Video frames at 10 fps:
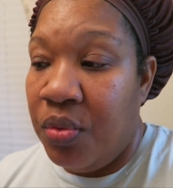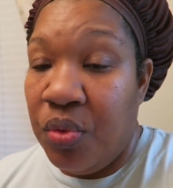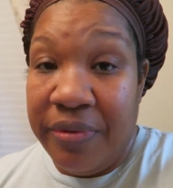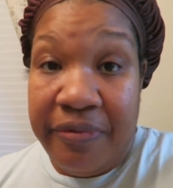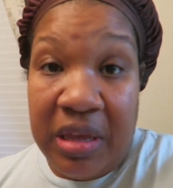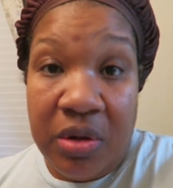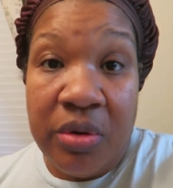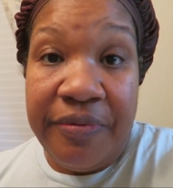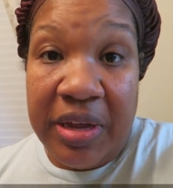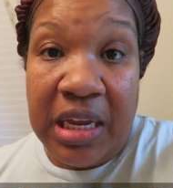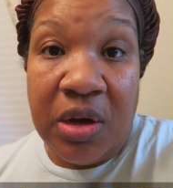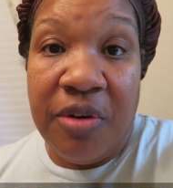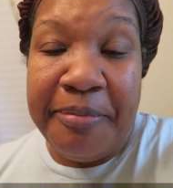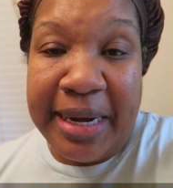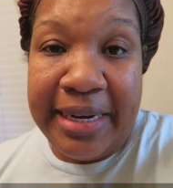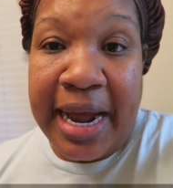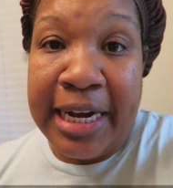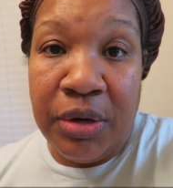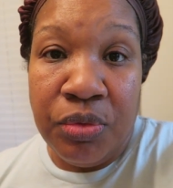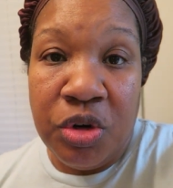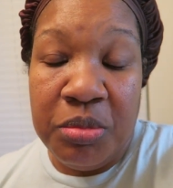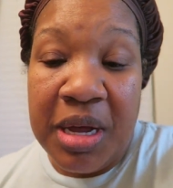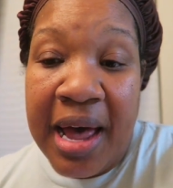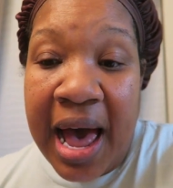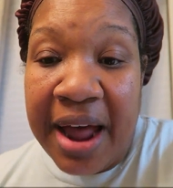reveal video of my dining room.